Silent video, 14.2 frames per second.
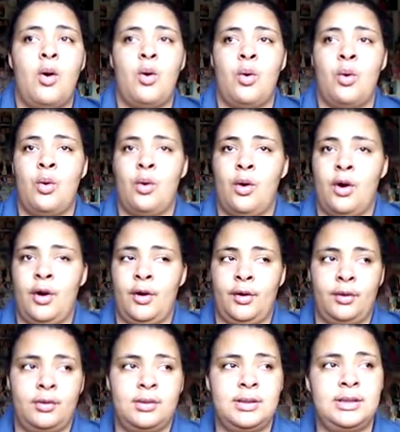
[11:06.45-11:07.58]

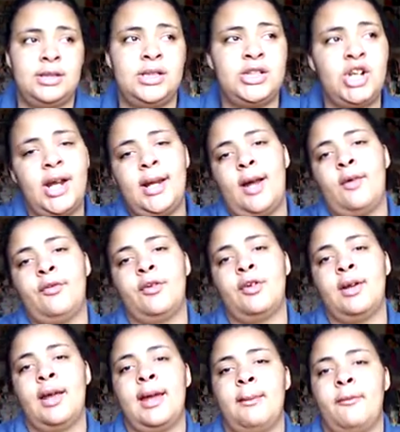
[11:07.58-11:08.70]
or check out
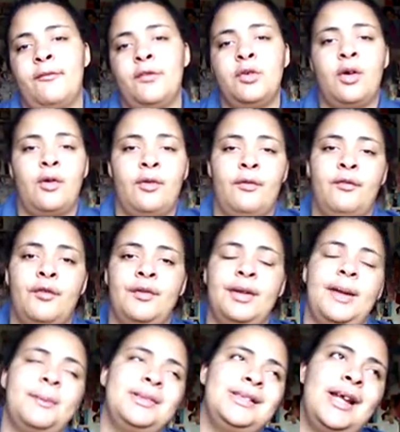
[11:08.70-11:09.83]
their name if you know their full
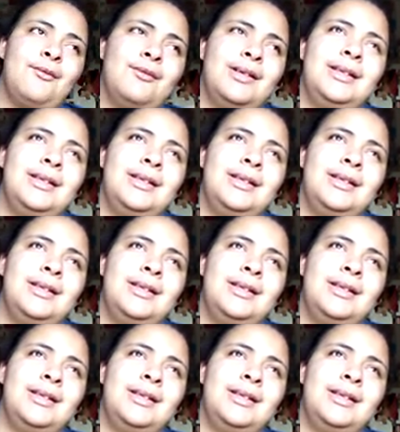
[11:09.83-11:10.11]
name it's not